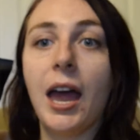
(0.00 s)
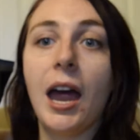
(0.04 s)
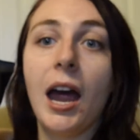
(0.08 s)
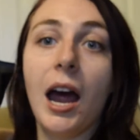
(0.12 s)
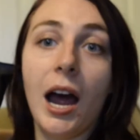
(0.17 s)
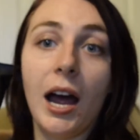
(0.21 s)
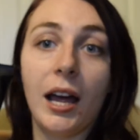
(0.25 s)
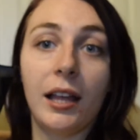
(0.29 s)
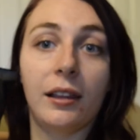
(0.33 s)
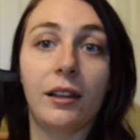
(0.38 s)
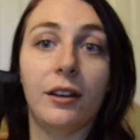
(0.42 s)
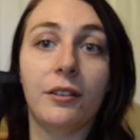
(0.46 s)

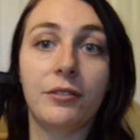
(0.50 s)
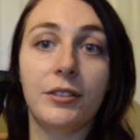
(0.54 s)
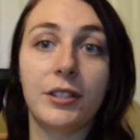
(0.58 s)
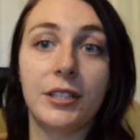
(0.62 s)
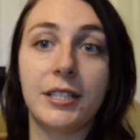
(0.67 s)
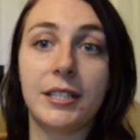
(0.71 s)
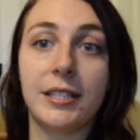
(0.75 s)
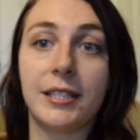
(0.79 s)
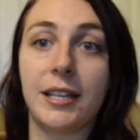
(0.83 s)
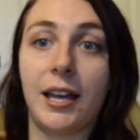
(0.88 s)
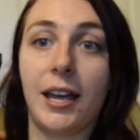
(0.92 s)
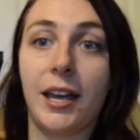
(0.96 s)
I love the
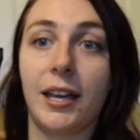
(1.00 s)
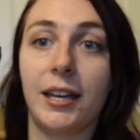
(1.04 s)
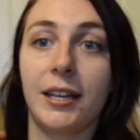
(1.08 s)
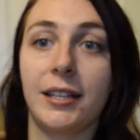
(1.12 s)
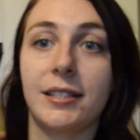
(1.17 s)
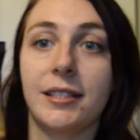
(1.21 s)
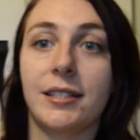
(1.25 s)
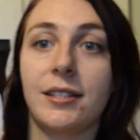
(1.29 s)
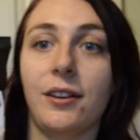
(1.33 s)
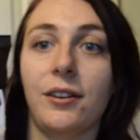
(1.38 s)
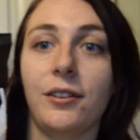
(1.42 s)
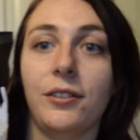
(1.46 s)

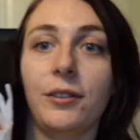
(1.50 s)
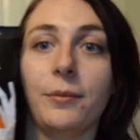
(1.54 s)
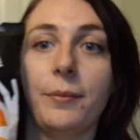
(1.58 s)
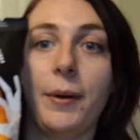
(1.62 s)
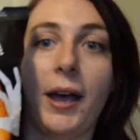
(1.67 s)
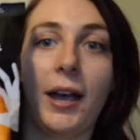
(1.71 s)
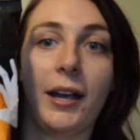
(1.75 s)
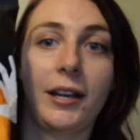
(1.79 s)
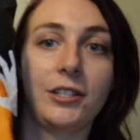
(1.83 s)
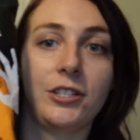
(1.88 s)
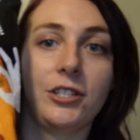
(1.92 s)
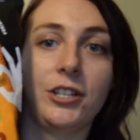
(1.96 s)
designs on the
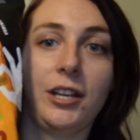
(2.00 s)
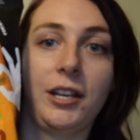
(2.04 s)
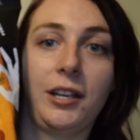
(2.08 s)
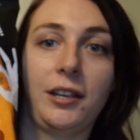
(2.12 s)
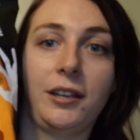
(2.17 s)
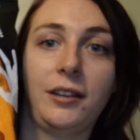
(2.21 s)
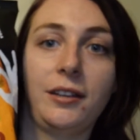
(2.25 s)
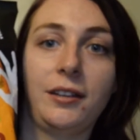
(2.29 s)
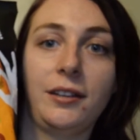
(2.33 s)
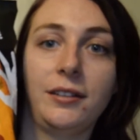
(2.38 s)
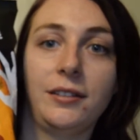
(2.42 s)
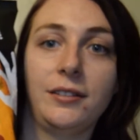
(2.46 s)
packaging.
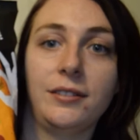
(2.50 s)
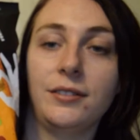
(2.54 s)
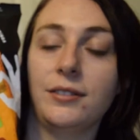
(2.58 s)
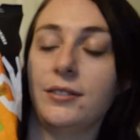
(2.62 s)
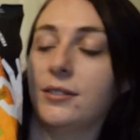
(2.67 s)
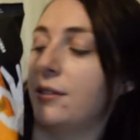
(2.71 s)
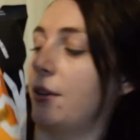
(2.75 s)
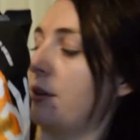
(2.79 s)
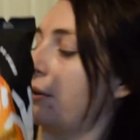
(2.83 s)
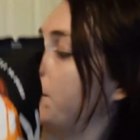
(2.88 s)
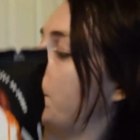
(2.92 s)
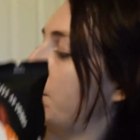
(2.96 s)

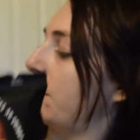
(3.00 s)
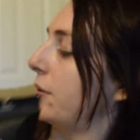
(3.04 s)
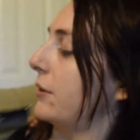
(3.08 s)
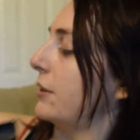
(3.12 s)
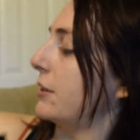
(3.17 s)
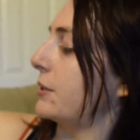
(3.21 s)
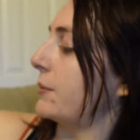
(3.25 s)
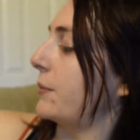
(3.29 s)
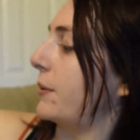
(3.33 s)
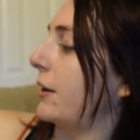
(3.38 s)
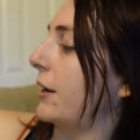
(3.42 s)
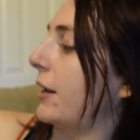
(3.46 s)
So
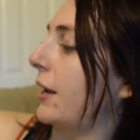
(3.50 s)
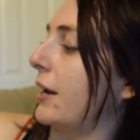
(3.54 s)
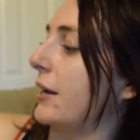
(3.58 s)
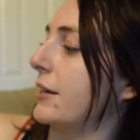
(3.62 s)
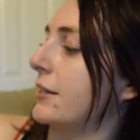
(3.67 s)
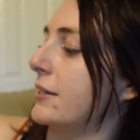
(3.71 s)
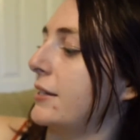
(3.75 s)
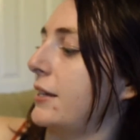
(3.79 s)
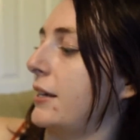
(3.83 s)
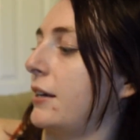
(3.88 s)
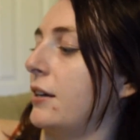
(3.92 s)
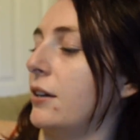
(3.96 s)
this one
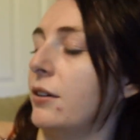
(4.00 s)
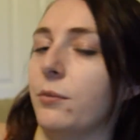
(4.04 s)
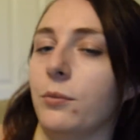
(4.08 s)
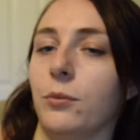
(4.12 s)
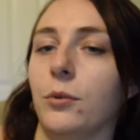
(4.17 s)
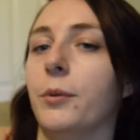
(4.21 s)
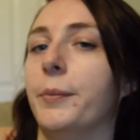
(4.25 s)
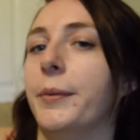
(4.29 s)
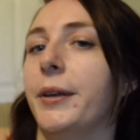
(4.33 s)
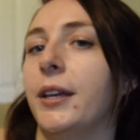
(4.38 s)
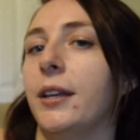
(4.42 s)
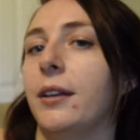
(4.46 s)
has like a
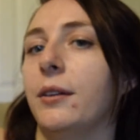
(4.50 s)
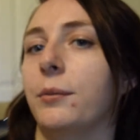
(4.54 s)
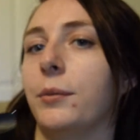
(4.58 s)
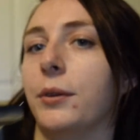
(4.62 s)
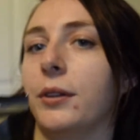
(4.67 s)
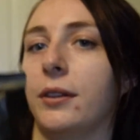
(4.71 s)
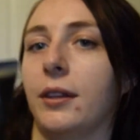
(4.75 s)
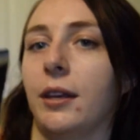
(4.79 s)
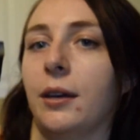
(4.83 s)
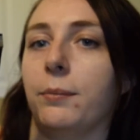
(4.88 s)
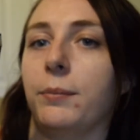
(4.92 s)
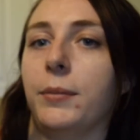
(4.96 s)
woman
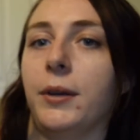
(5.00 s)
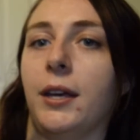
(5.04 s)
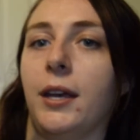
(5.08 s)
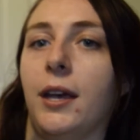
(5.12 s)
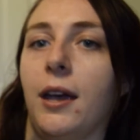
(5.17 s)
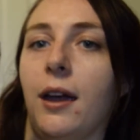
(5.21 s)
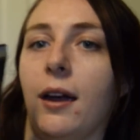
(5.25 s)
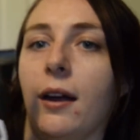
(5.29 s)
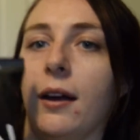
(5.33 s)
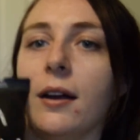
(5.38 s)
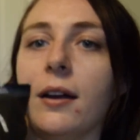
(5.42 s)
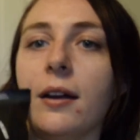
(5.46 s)
with like big
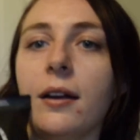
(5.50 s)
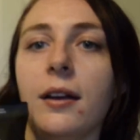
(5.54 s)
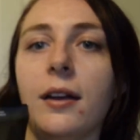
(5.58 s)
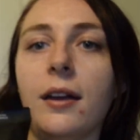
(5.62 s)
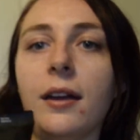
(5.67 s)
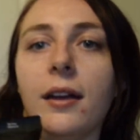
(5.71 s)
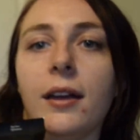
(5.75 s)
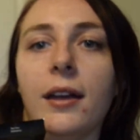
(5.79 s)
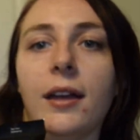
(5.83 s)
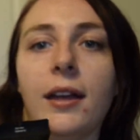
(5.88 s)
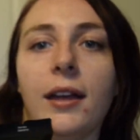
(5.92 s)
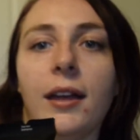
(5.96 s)
hair,
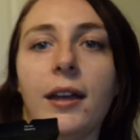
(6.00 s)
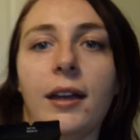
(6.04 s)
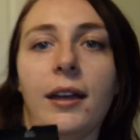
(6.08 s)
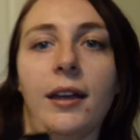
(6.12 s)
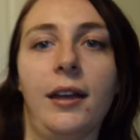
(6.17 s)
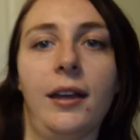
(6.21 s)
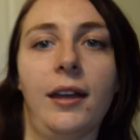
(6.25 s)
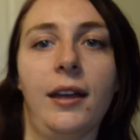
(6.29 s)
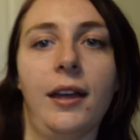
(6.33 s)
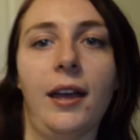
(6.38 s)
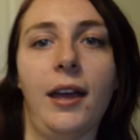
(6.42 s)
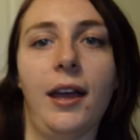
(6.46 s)

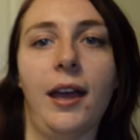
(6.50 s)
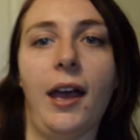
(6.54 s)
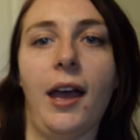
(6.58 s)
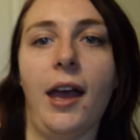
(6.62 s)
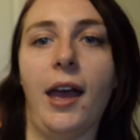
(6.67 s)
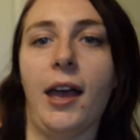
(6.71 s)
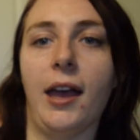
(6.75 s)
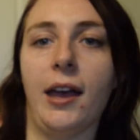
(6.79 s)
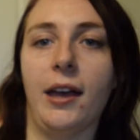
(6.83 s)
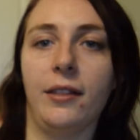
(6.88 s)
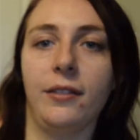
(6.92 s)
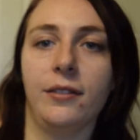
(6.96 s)

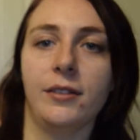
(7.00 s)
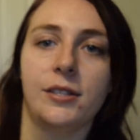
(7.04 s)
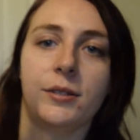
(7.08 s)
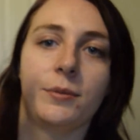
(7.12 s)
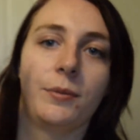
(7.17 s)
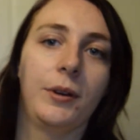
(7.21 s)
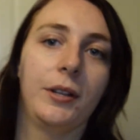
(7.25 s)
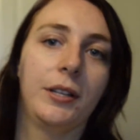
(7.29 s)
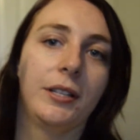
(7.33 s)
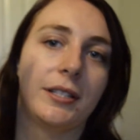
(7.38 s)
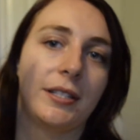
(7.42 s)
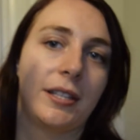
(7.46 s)
and this
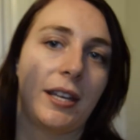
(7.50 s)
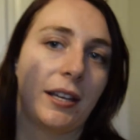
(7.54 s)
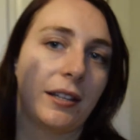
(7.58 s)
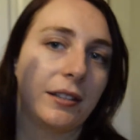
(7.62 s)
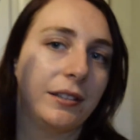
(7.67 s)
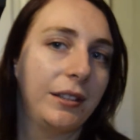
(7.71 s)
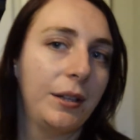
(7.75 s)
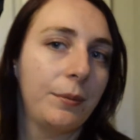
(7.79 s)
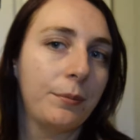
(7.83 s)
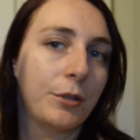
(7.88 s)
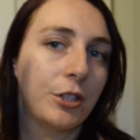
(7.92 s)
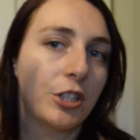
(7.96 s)
one is like
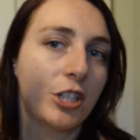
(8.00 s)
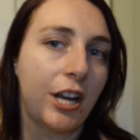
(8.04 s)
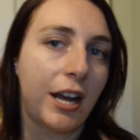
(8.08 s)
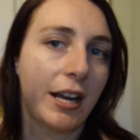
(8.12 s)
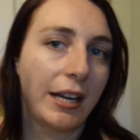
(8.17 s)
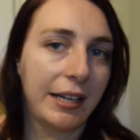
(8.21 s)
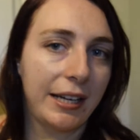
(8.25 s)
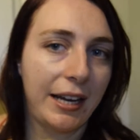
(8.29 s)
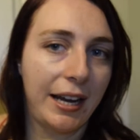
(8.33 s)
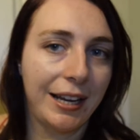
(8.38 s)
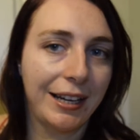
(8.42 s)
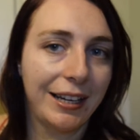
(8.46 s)
a
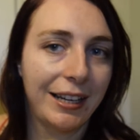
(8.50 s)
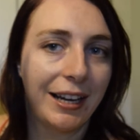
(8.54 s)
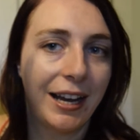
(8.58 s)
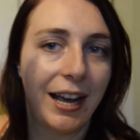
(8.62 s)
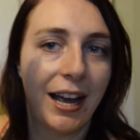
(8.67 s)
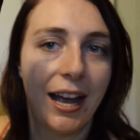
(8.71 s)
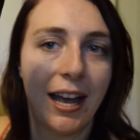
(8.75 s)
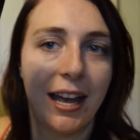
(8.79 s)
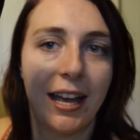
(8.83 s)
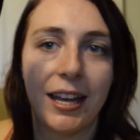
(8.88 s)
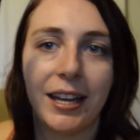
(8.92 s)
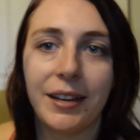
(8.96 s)
lumberjack kind of
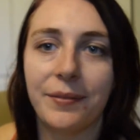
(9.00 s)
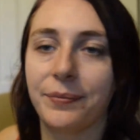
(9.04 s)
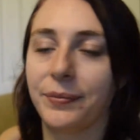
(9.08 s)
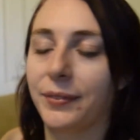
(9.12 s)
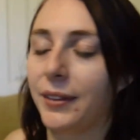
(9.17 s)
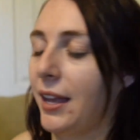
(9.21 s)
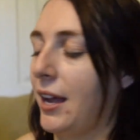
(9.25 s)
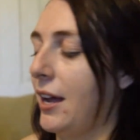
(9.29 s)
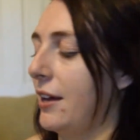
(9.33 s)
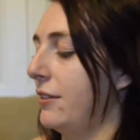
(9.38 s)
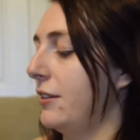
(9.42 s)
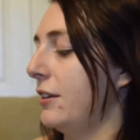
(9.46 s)
guy.
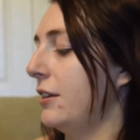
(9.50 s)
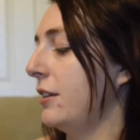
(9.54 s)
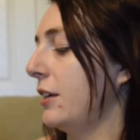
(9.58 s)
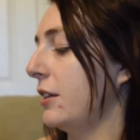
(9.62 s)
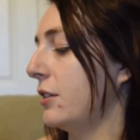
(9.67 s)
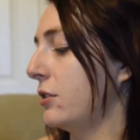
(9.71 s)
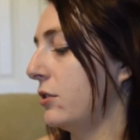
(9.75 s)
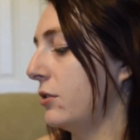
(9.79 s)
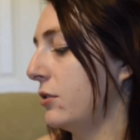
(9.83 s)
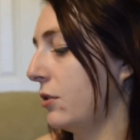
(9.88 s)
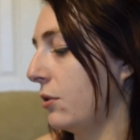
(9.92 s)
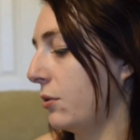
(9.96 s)
I think
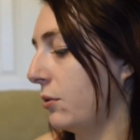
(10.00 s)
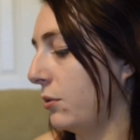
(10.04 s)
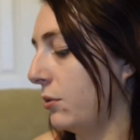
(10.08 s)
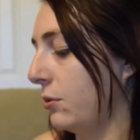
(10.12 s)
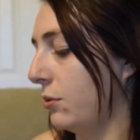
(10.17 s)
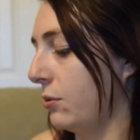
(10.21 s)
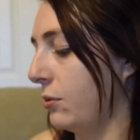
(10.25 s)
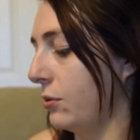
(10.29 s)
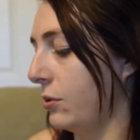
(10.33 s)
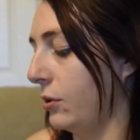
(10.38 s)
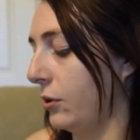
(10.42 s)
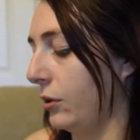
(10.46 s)
that's so
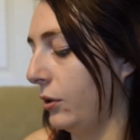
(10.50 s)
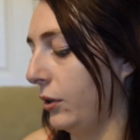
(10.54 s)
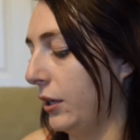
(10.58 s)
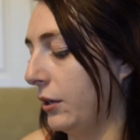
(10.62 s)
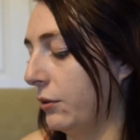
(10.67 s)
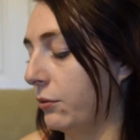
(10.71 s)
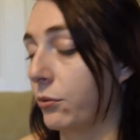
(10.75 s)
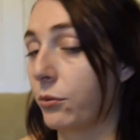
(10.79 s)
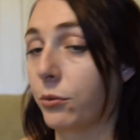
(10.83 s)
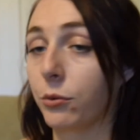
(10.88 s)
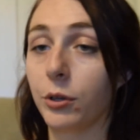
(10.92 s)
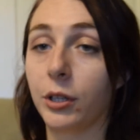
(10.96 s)
cool. It
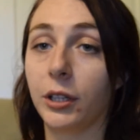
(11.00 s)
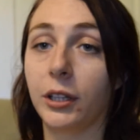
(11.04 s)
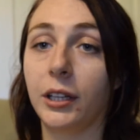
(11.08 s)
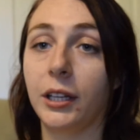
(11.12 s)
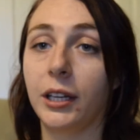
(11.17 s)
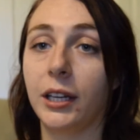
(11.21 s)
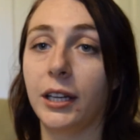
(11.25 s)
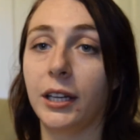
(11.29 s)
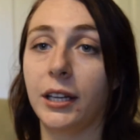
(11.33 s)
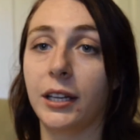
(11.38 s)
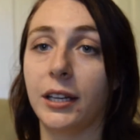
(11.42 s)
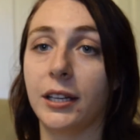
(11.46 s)

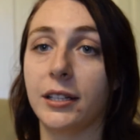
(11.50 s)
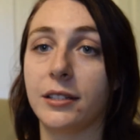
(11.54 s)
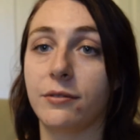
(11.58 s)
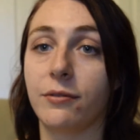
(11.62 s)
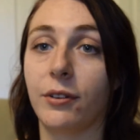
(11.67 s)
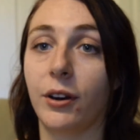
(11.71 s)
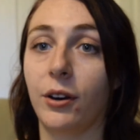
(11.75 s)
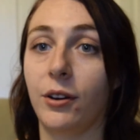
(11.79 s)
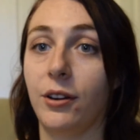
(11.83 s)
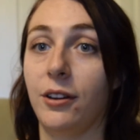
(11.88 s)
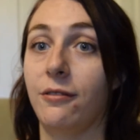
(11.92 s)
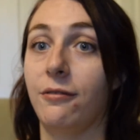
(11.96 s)
really is
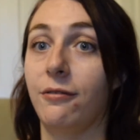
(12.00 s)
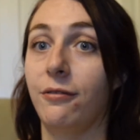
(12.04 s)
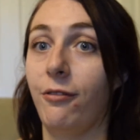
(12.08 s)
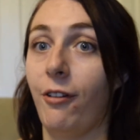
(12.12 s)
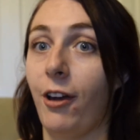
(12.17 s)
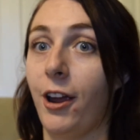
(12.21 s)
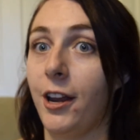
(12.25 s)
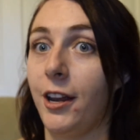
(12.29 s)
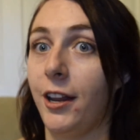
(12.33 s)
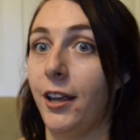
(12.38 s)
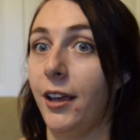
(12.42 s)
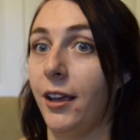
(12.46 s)
very
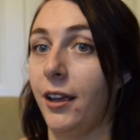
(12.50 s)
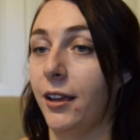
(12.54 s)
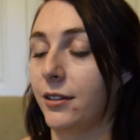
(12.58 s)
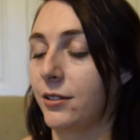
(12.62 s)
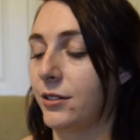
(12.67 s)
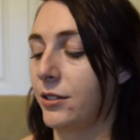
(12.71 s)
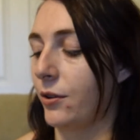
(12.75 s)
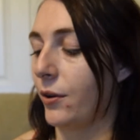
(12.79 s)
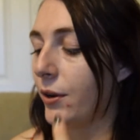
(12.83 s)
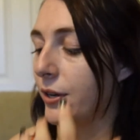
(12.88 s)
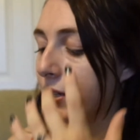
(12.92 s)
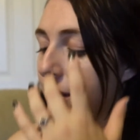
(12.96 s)
inviting,
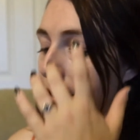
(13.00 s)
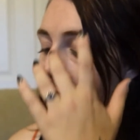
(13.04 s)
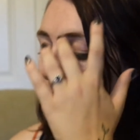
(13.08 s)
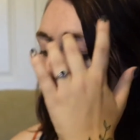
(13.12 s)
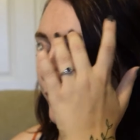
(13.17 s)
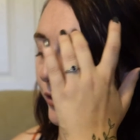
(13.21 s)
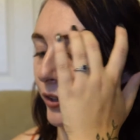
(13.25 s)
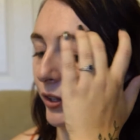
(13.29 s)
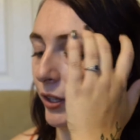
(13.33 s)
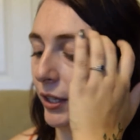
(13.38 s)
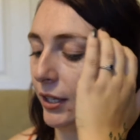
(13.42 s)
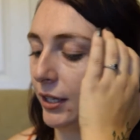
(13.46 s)
so I
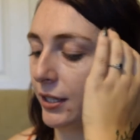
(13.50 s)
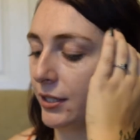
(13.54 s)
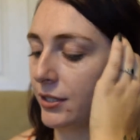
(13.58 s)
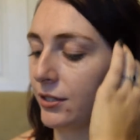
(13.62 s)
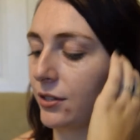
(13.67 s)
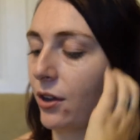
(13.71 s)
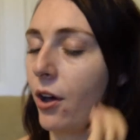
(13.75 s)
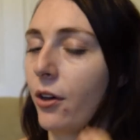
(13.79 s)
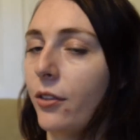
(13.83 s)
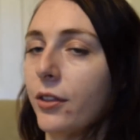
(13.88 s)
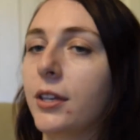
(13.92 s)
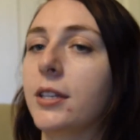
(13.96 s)
definitely
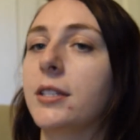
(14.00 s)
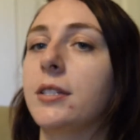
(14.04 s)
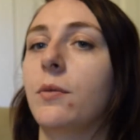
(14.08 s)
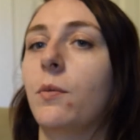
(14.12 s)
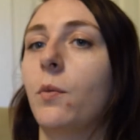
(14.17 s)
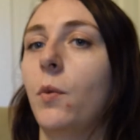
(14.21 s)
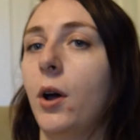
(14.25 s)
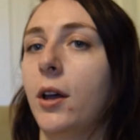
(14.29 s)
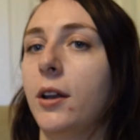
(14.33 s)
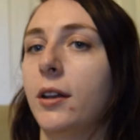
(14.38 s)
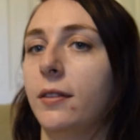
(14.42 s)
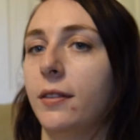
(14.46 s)
saw these and
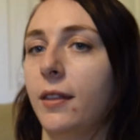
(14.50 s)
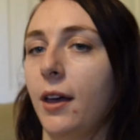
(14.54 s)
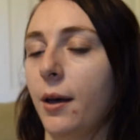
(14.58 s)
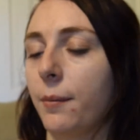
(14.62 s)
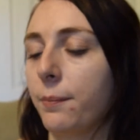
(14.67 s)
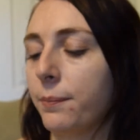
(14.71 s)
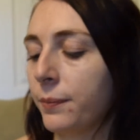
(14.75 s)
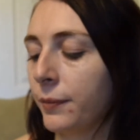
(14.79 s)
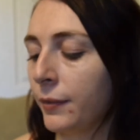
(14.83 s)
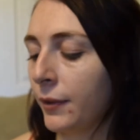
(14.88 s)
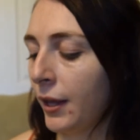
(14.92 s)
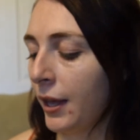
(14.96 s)
wanted
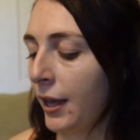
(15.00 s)
them.